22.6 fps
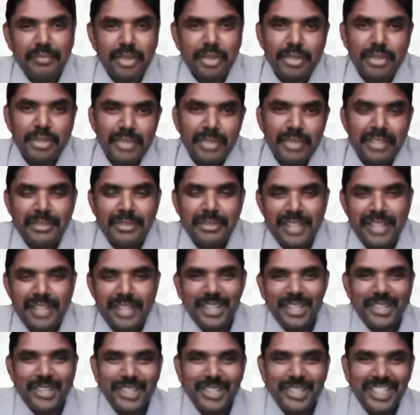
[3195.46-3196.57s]
Professor Veda,
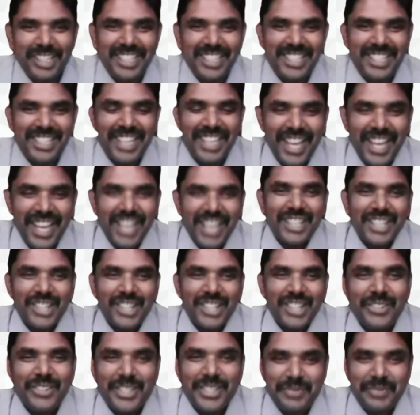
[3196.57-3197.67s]
thank you. It's
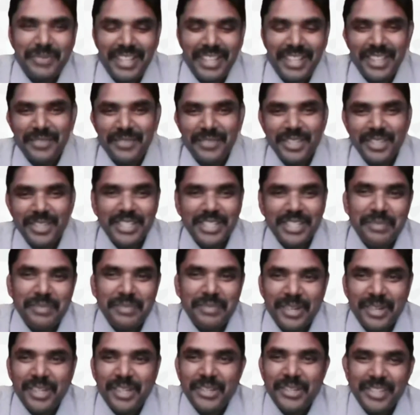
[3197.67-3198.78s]
always been the most
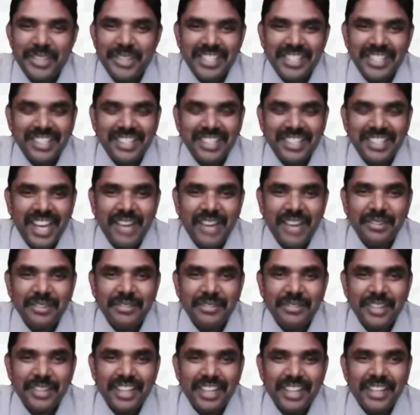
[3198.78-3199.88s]
important question that I've
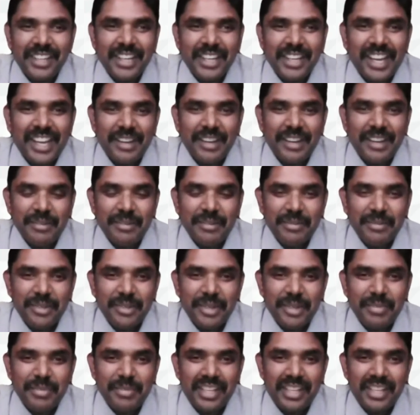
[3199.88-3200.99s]

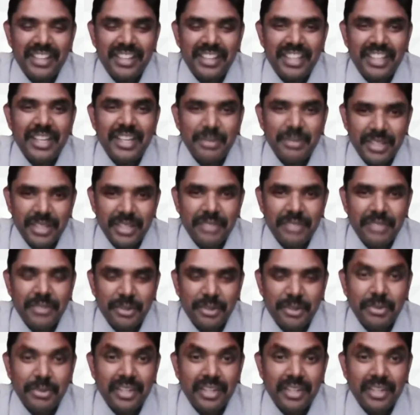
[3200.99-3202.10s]
been dealing with it for
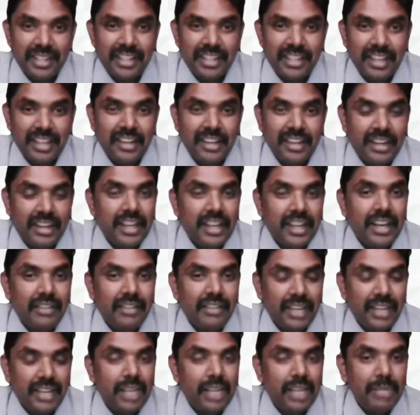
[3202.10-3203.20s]
over a decade and a
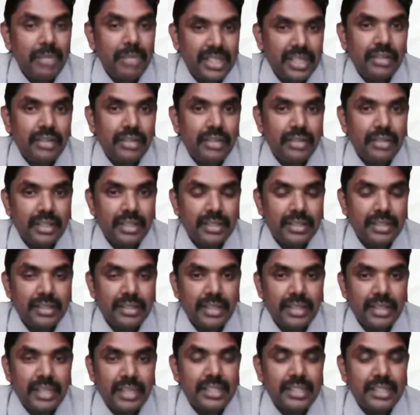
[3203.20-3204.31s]
half. And let me tell you this:
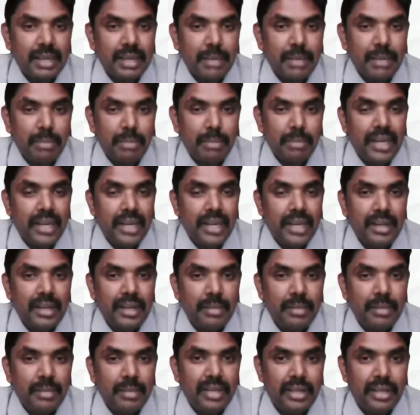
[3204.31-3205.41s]
it's completely
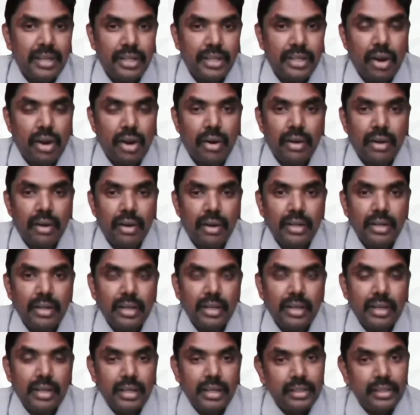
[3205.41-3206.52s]
dependent on
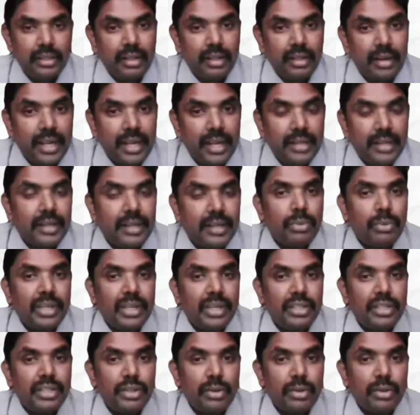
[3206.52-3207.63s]
the rate at
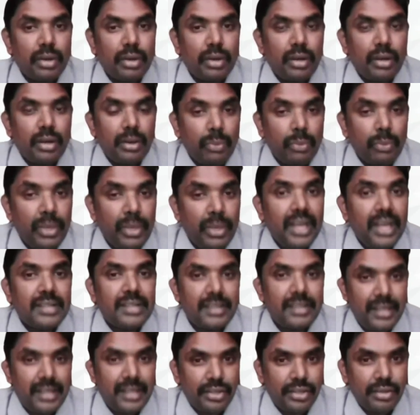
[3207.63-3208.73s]
which we as
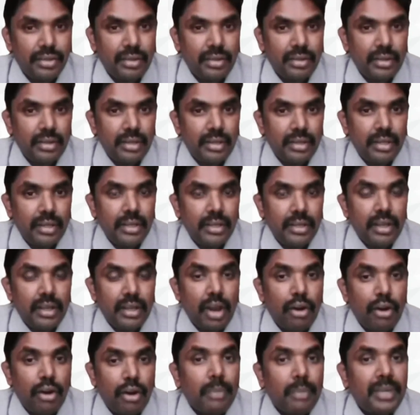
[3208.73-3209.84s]
a nation
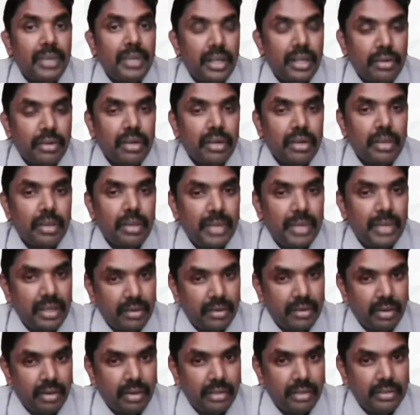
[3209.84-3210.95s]
adopt electronic medical
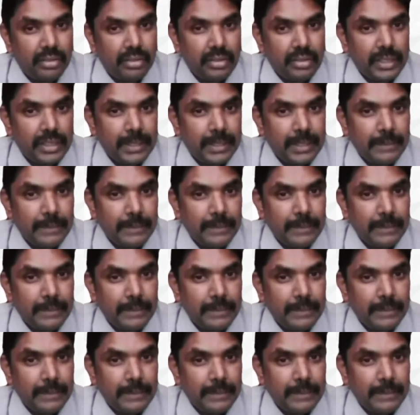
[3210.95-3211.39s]
records.